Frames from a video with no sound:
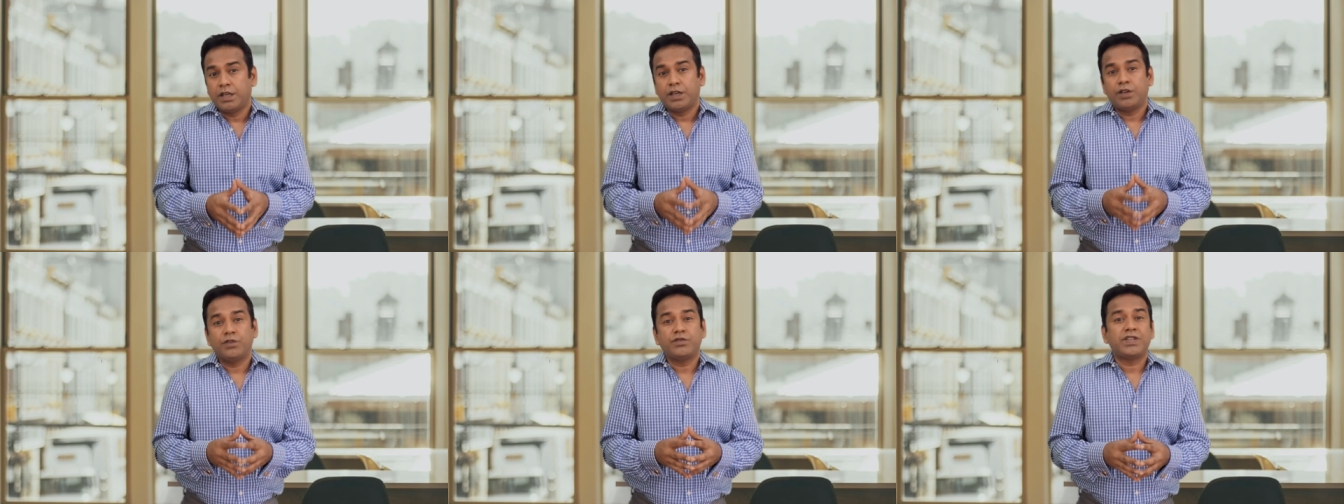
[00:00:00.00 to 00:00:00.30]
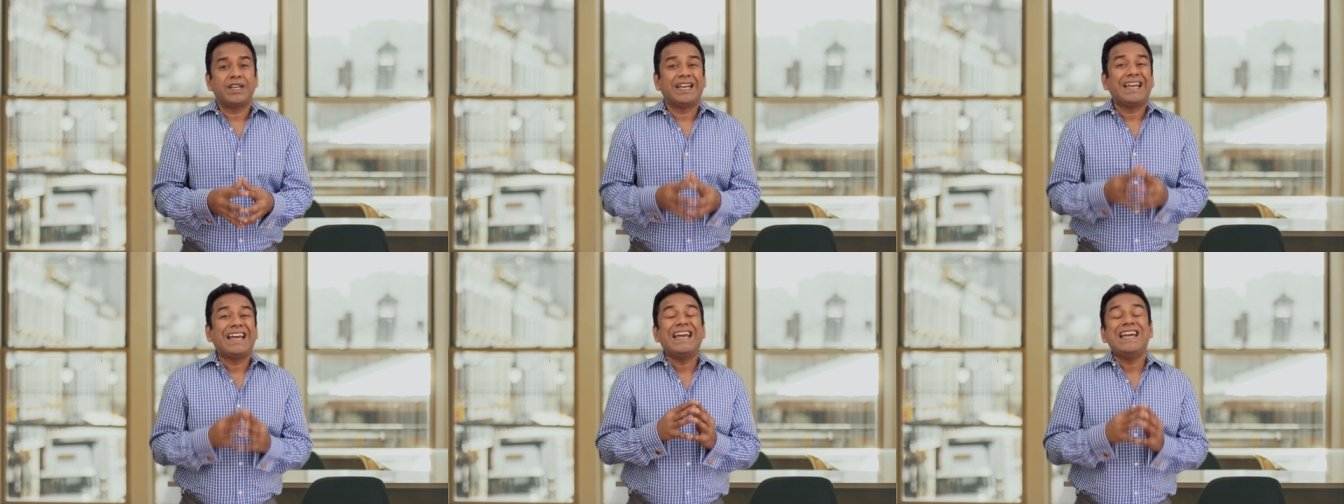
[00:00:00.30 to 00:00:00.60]

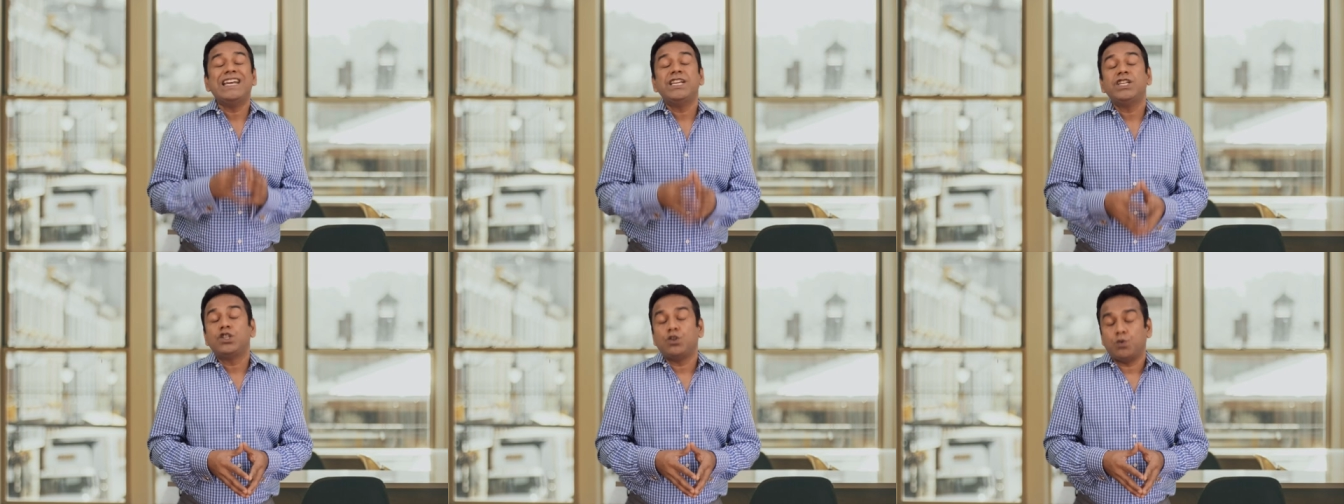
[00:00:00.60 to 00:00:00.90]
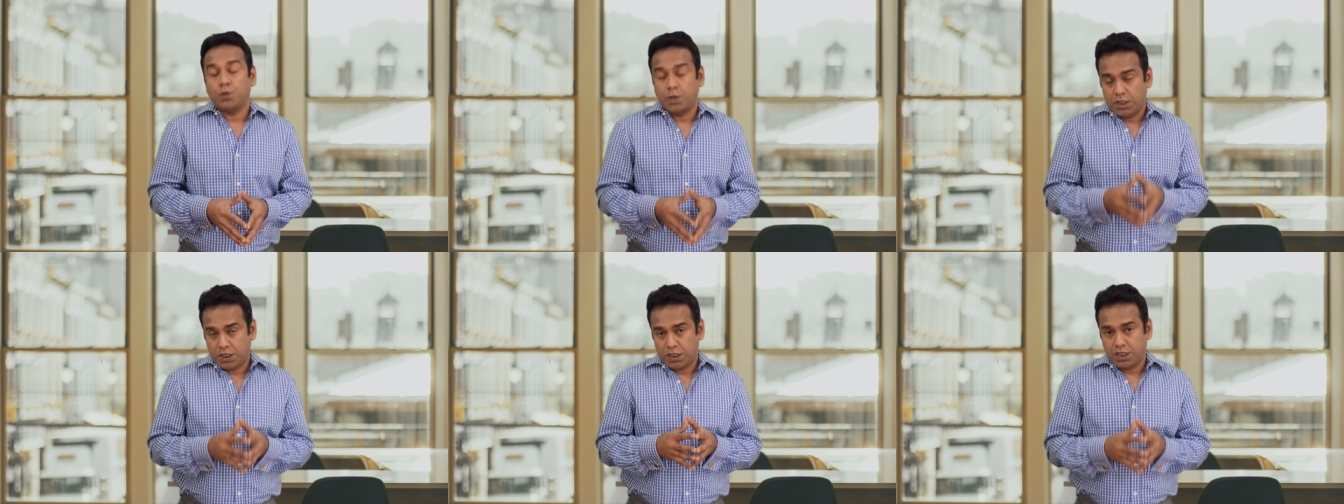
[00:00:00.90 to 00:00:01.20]
using
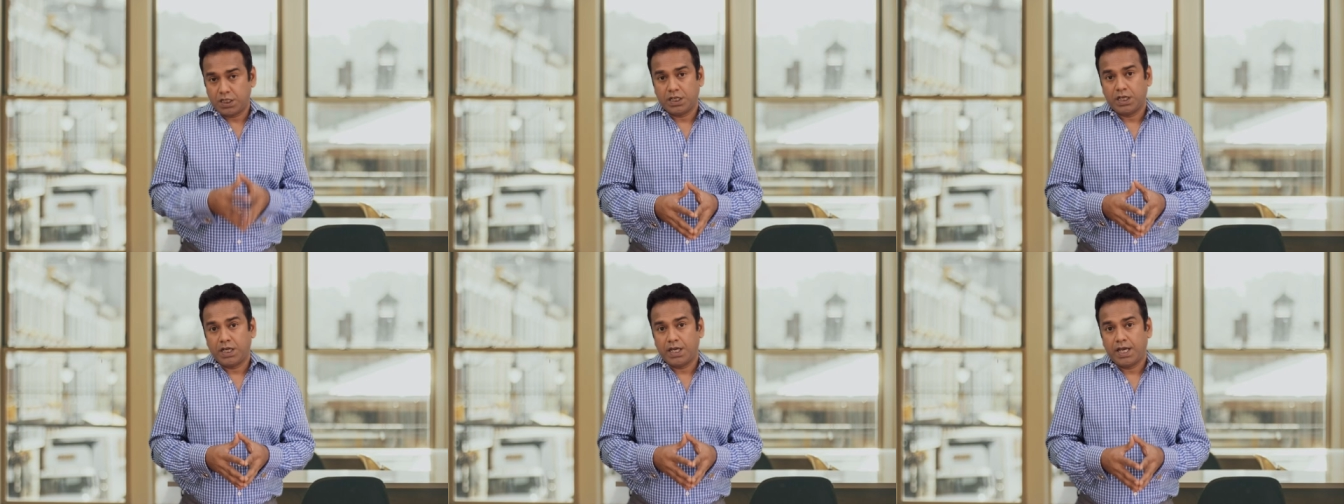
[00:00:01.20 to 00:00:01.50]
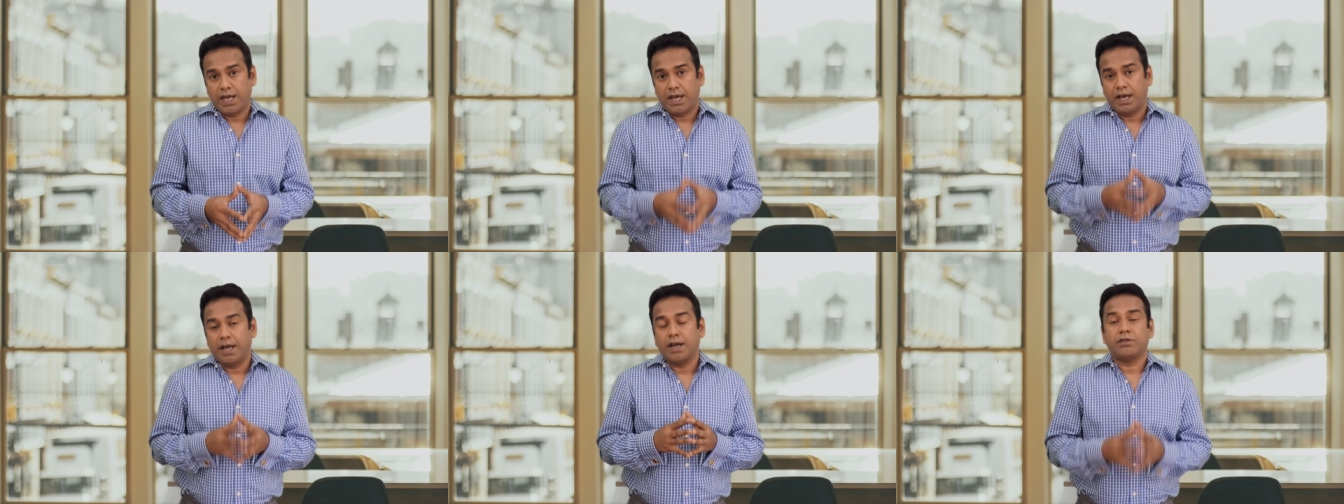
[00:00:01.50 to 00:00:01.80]

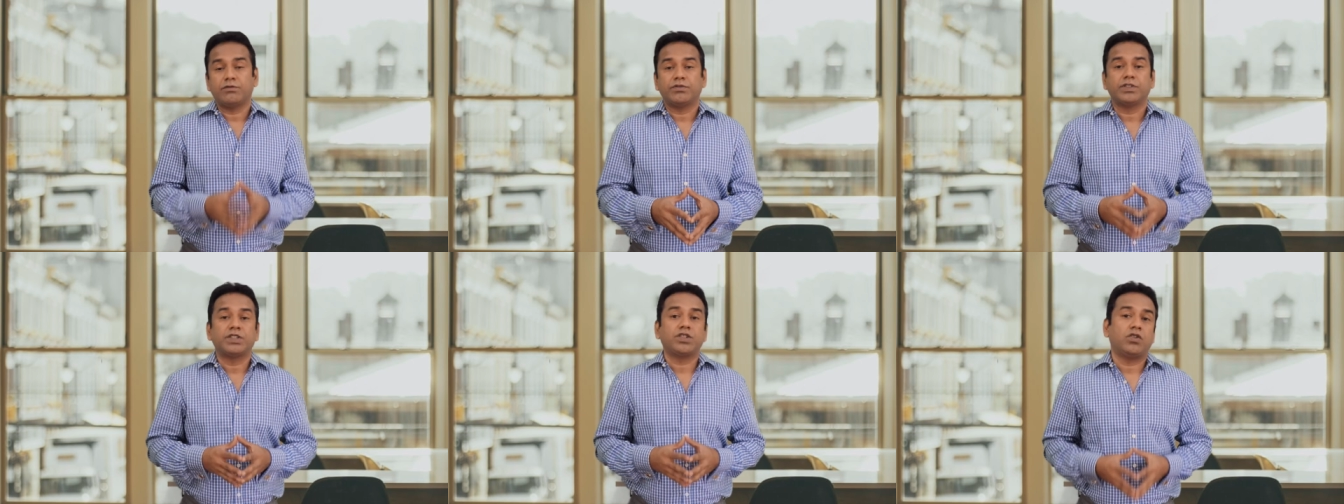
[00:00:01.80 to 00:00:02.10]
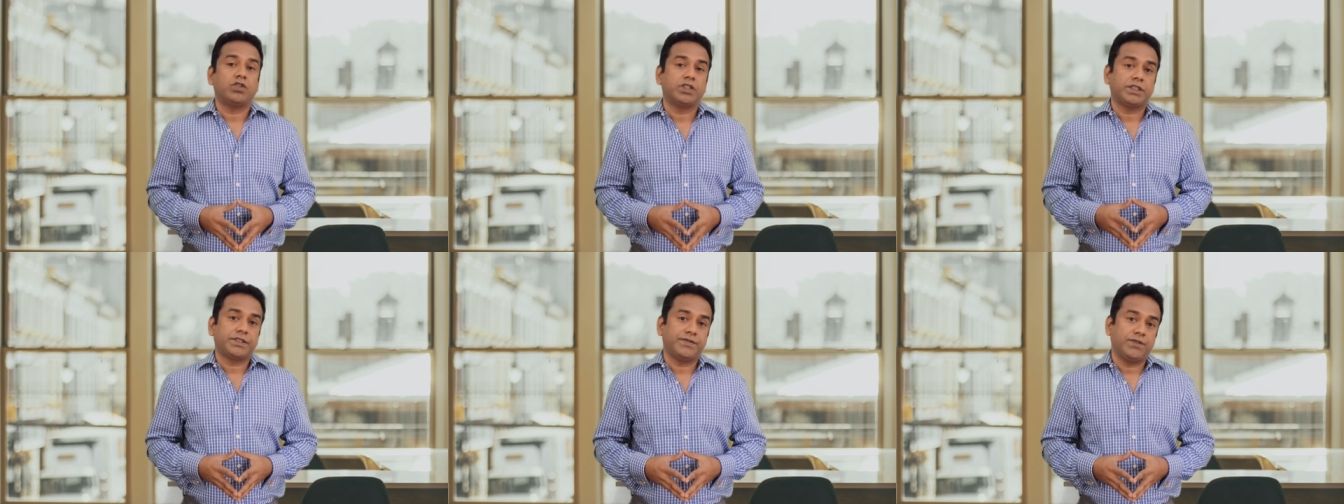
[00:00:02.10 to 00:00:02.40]
ingenuity and
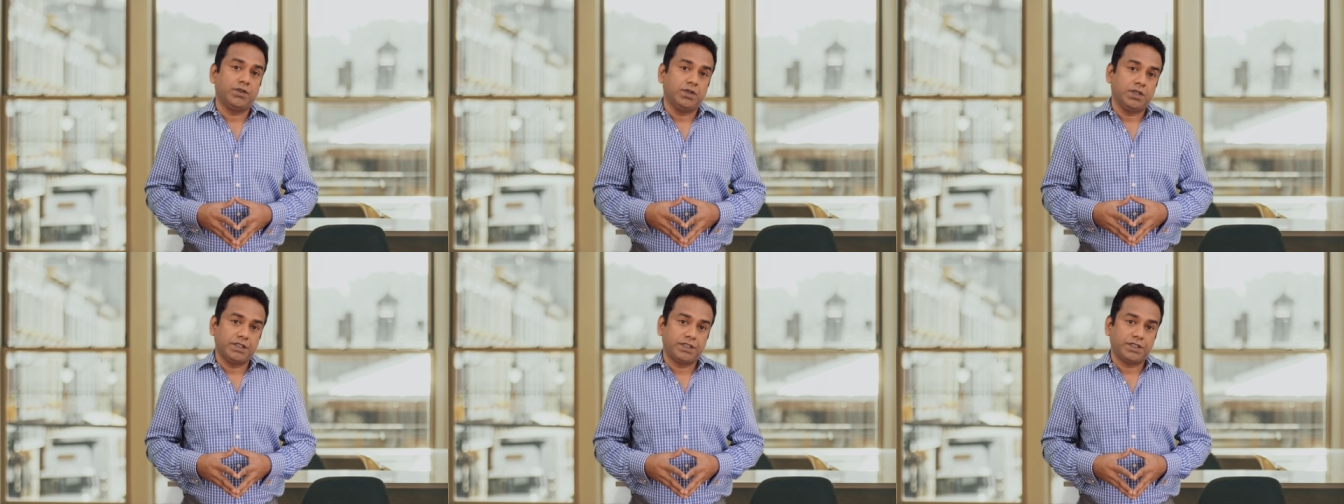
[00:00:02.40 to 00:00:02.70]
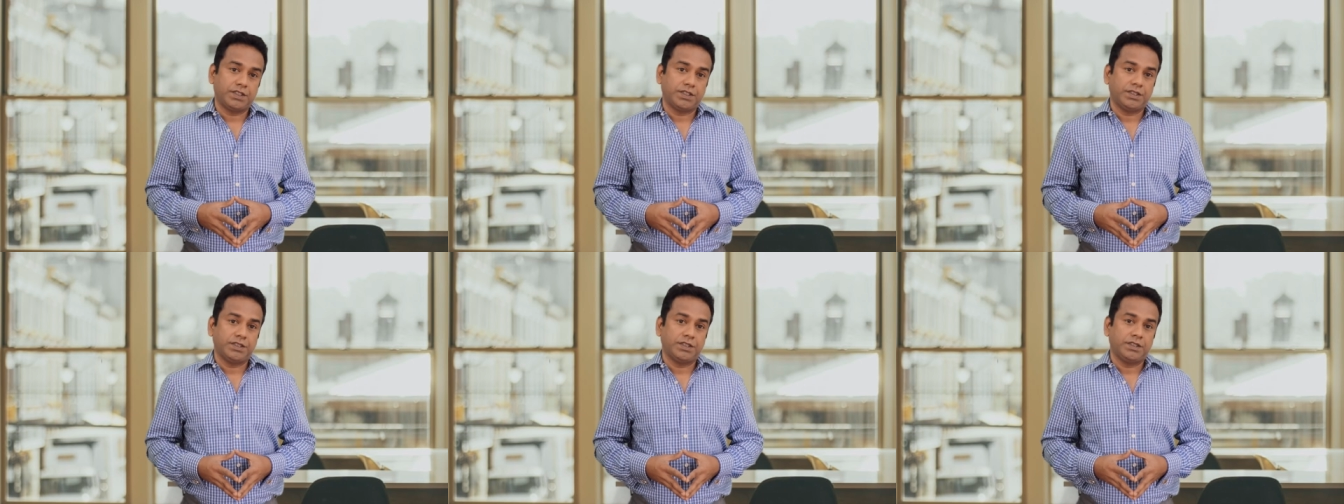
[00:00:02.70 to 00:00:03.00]

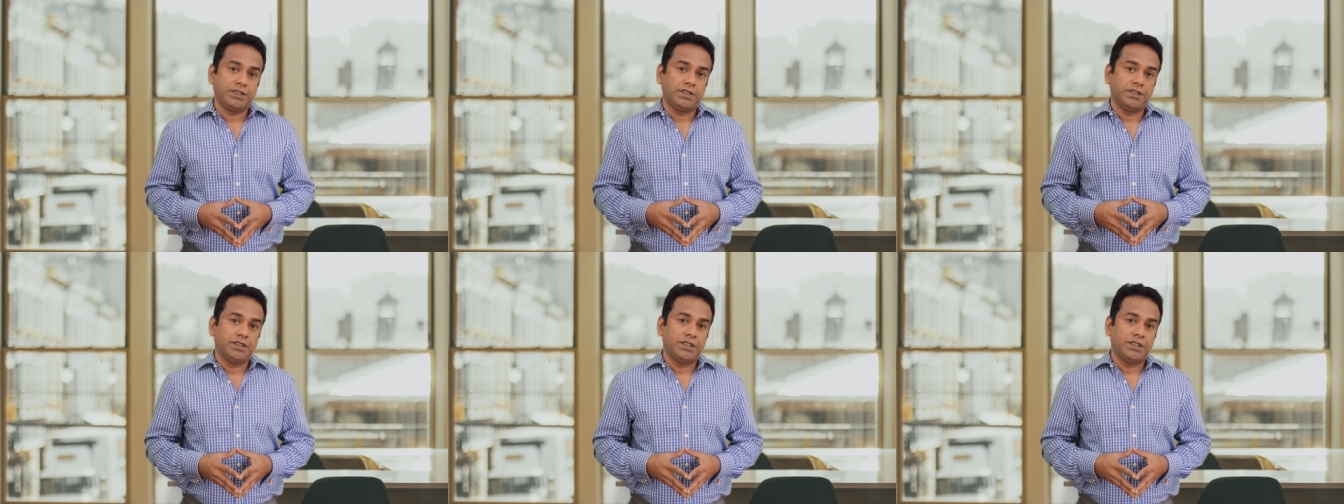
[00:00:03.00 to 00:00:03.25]
resourcefulness.